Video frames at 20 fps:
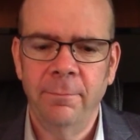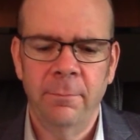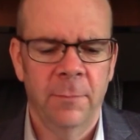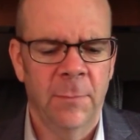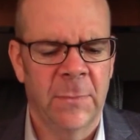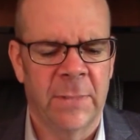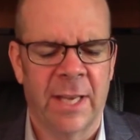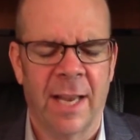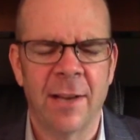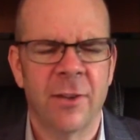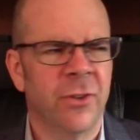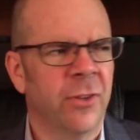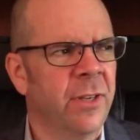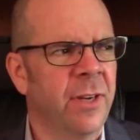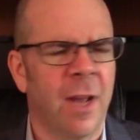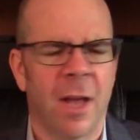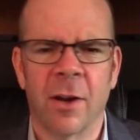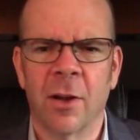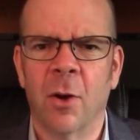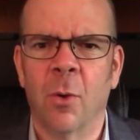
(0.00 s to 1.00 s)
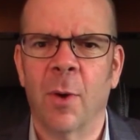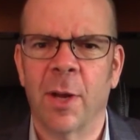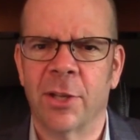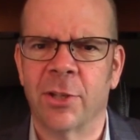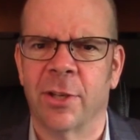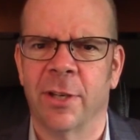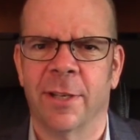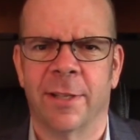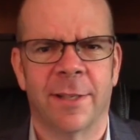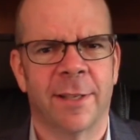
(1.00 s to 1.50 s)
It's actually not a
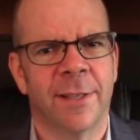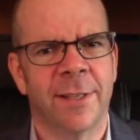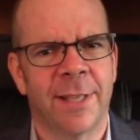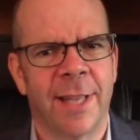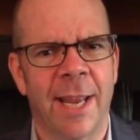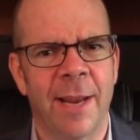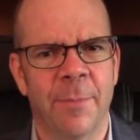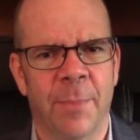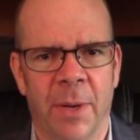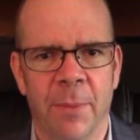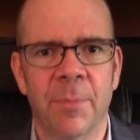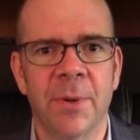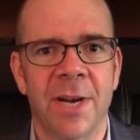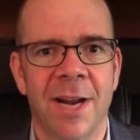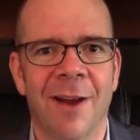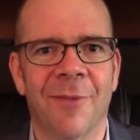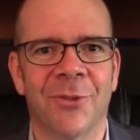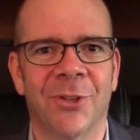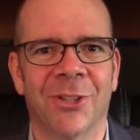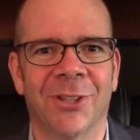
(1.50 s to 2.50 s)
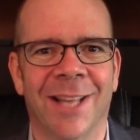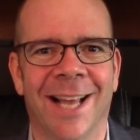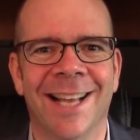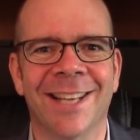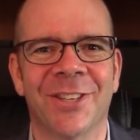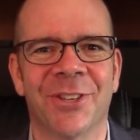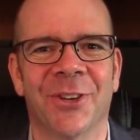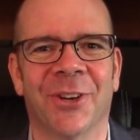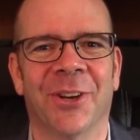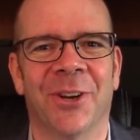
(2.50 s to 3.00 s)
question, it's a statement, but
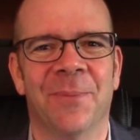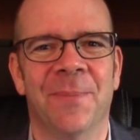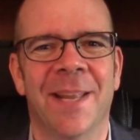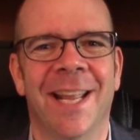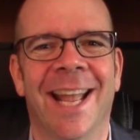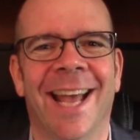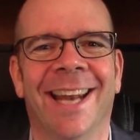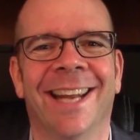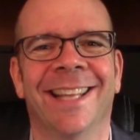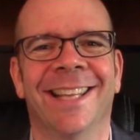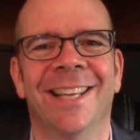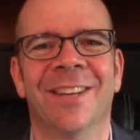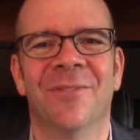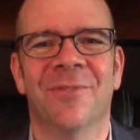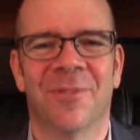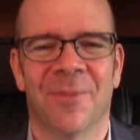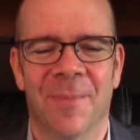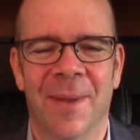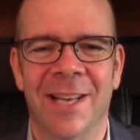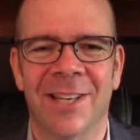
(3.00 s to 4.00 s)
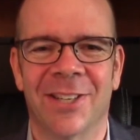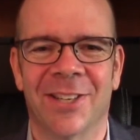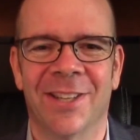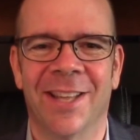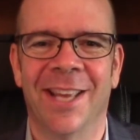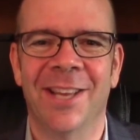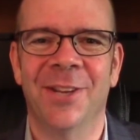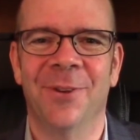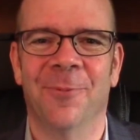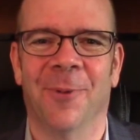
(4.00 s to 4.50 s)
nevertheless, you're going to be getting the information
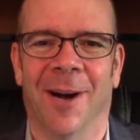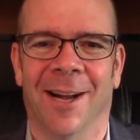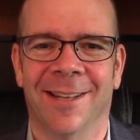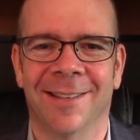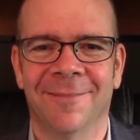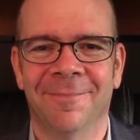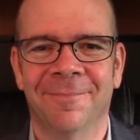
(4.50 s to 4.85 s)
that you want.